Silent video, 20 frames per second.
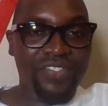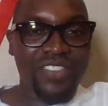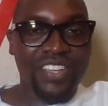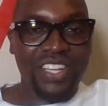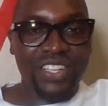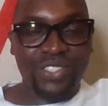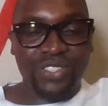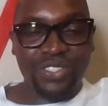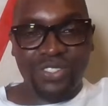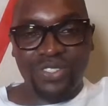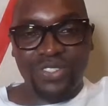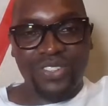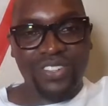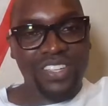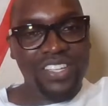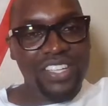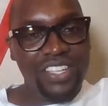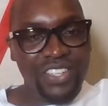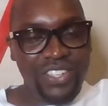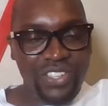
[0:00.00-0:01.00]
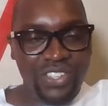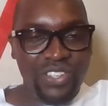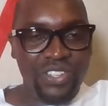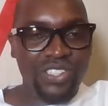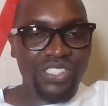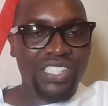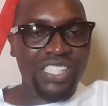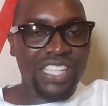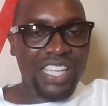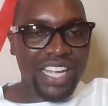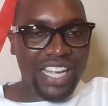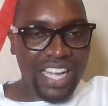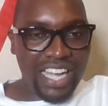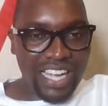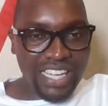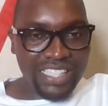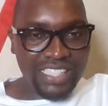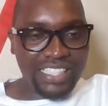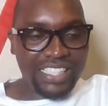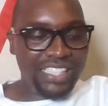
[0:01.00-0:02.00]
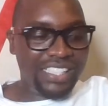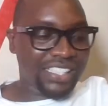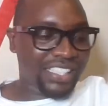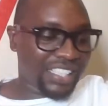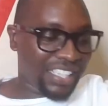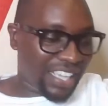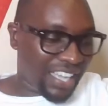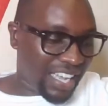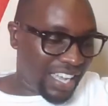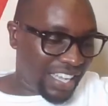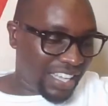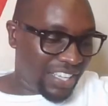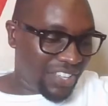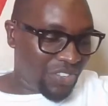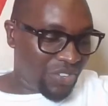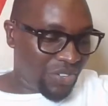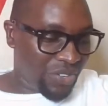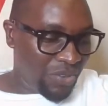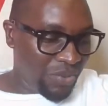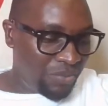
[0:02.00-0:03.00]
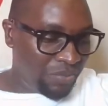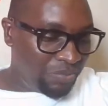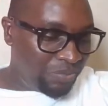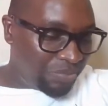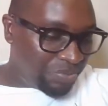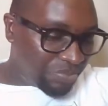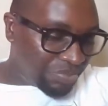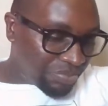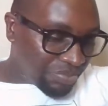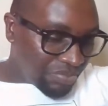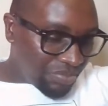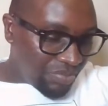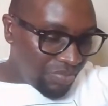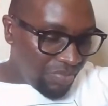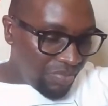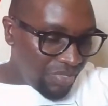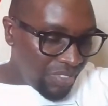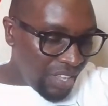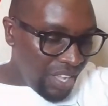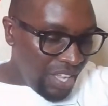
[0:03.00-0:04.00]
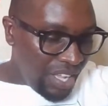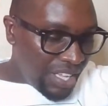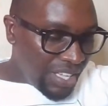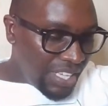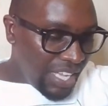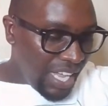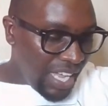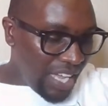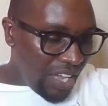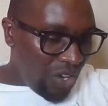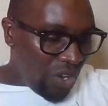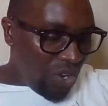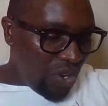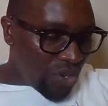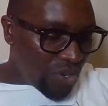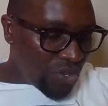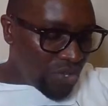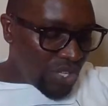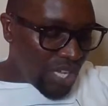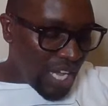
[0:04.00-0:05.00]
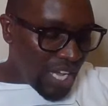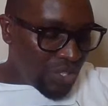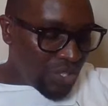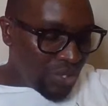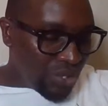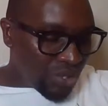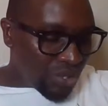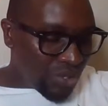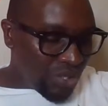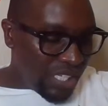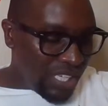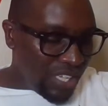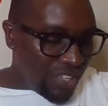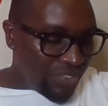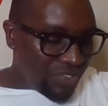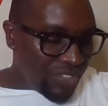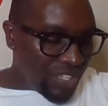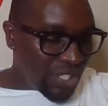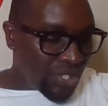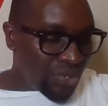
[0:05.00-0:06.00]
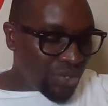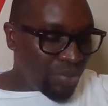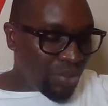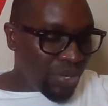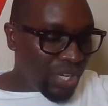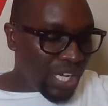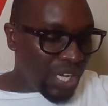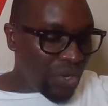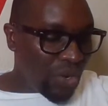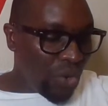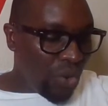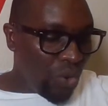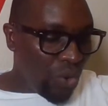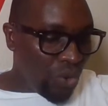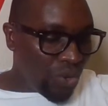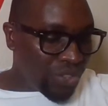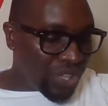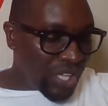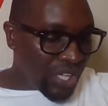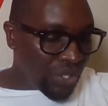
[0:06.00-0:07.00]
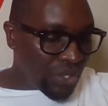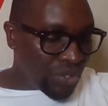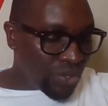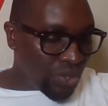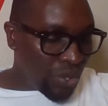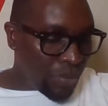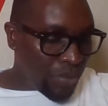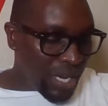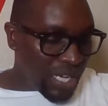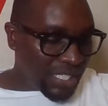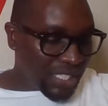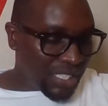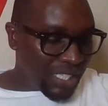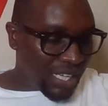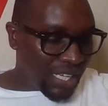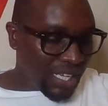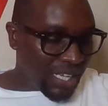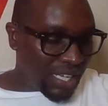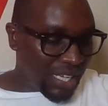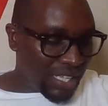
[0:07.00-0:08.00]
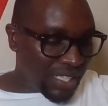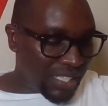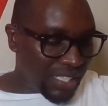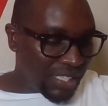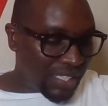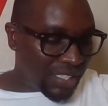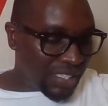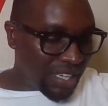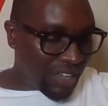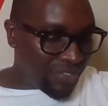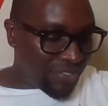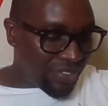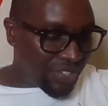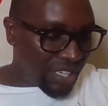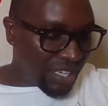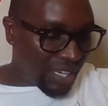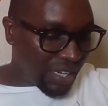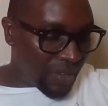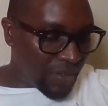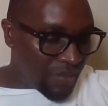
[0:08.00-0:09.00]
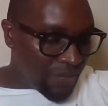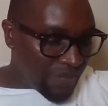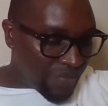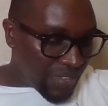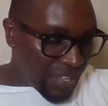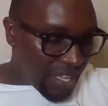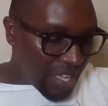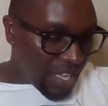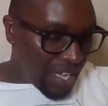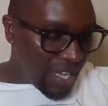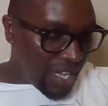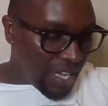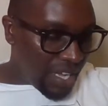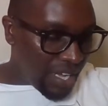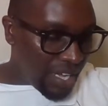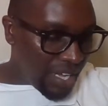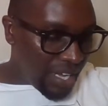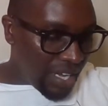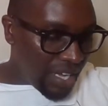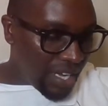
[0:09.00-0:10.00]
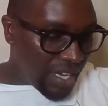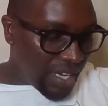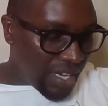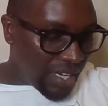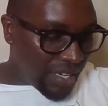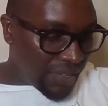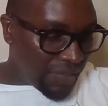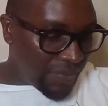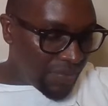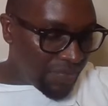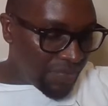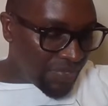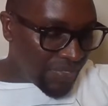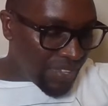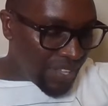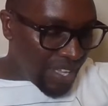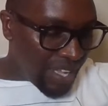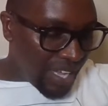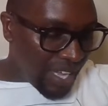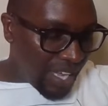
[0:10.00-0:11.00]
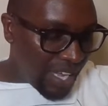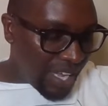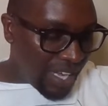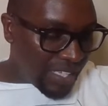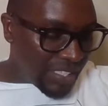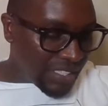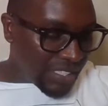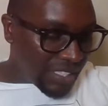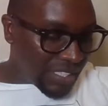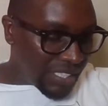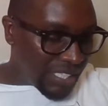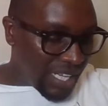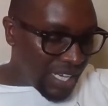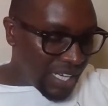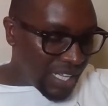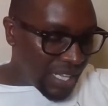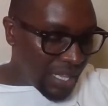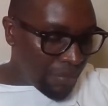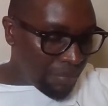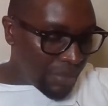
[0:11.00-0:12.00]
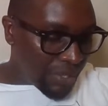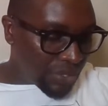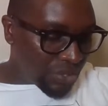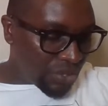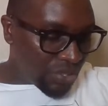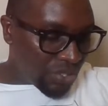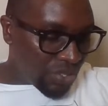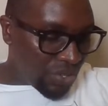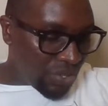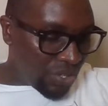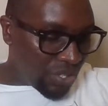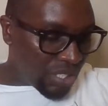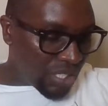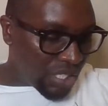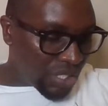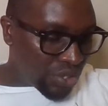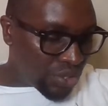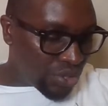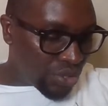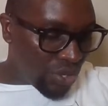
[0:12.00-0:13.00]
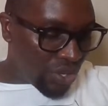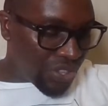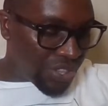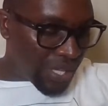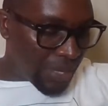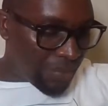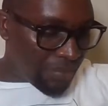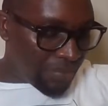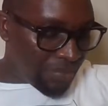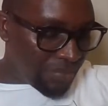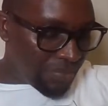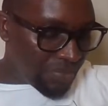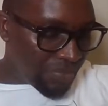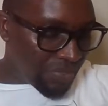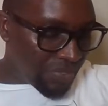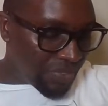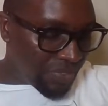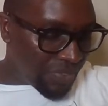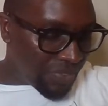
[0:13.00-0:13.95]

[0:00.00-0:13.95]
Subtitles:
come here to, you know, shake hands and say hi. You know. Yeah. Oh, I used to live in Spokane. Oh, thank you so much. This is Africa. I see another person called Jotham.